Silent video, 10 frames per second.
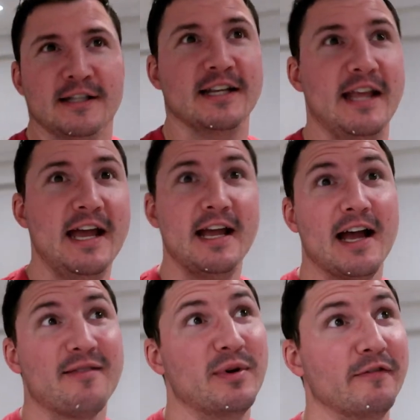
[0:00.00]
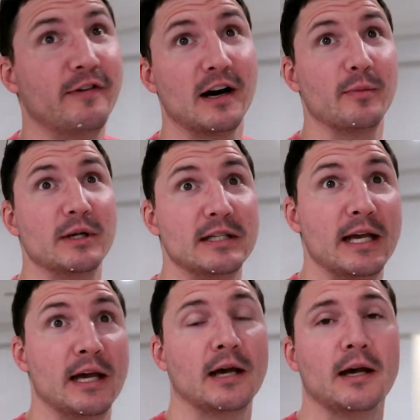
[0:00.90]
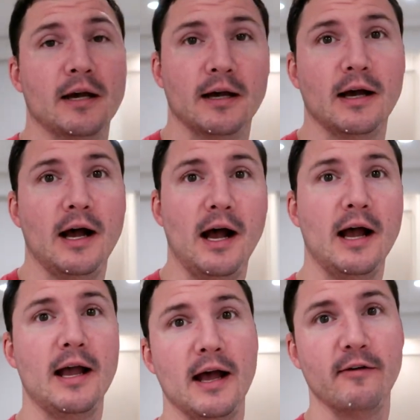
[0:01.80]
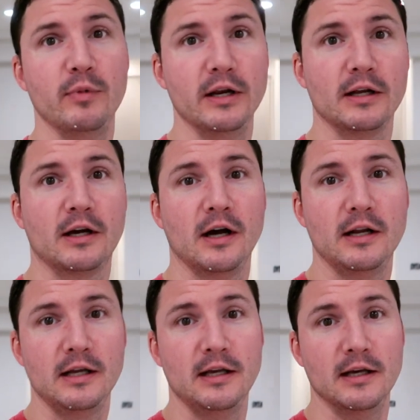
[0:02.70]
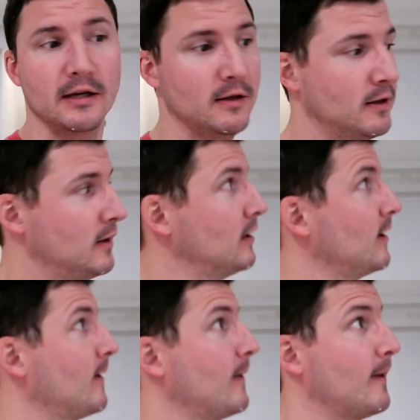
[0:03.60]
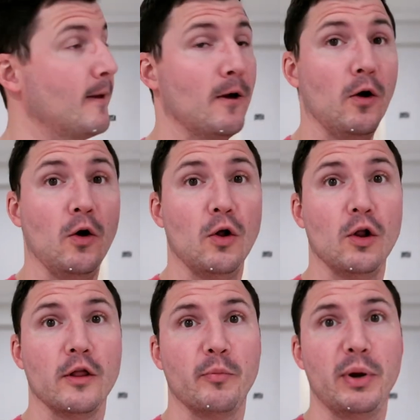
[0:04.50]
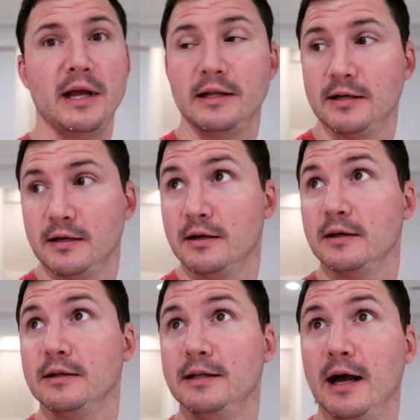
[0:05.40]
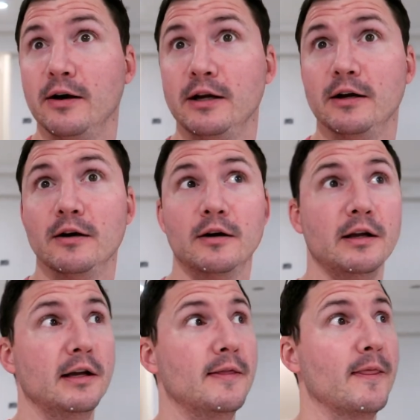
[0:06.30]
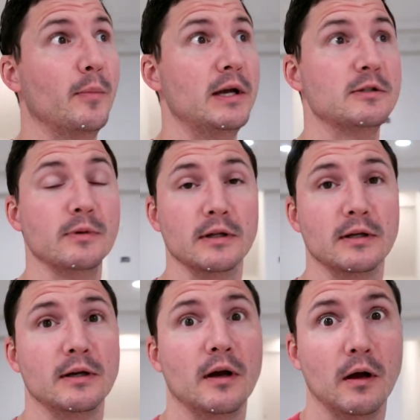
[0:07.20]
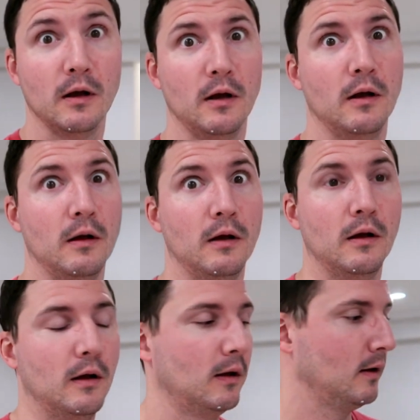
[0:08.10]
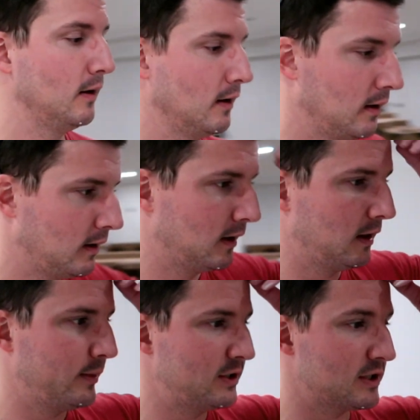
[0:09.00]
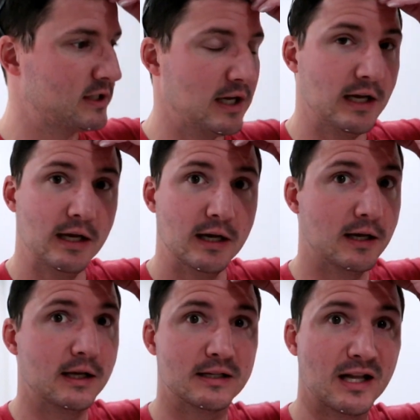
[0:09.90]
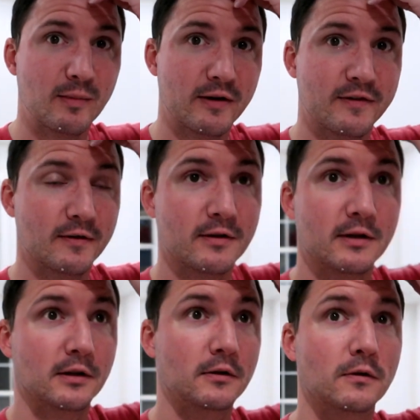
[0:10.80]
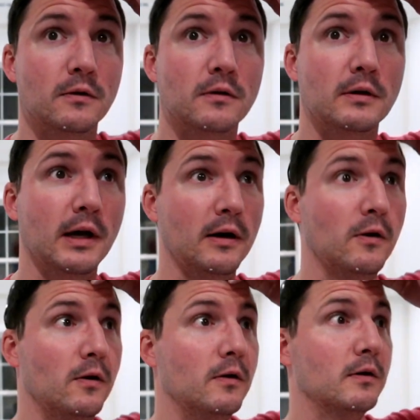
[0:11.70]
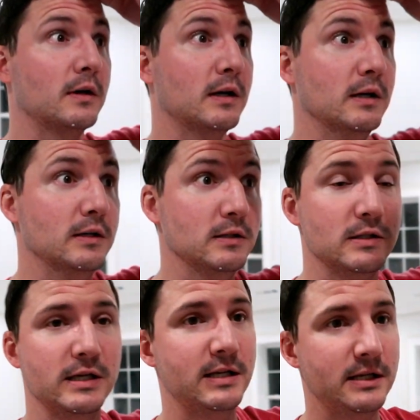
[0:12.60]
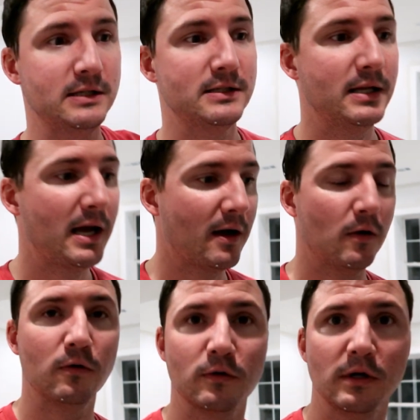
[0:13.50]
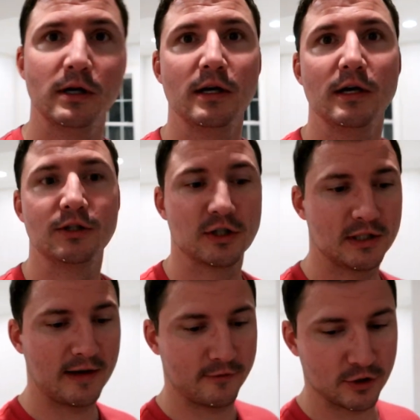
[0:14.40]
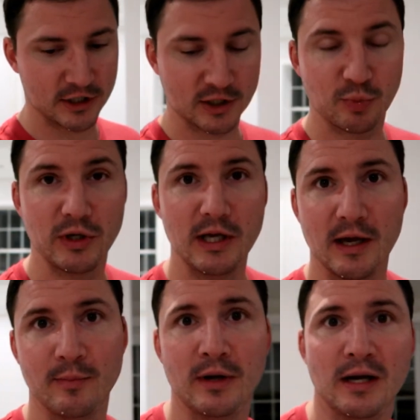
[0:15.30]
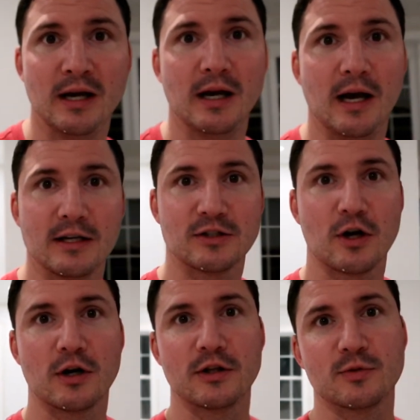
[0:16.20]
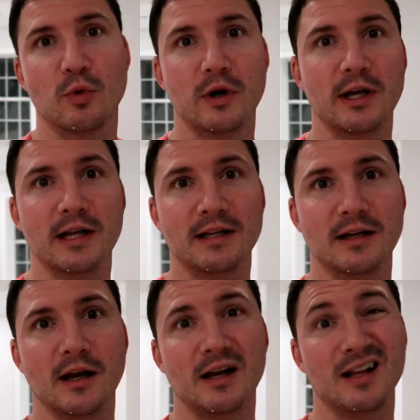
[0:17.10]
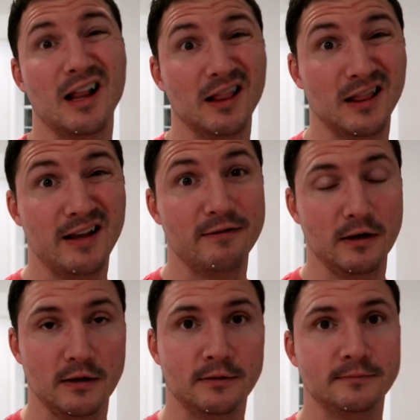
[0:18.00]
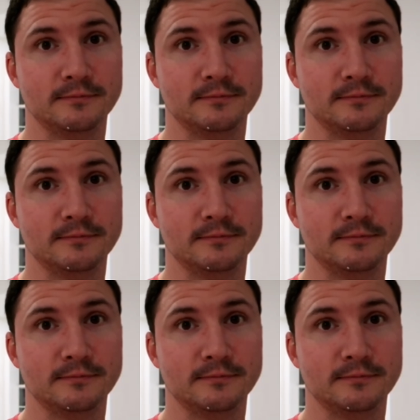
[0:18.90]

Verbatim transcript: Today I have been very busy. I have been cutting in all the paint down here in the basement. Let me just say, that is not my favorite thing to do at all because it is now just after 6 p.m. I started this morning at 11.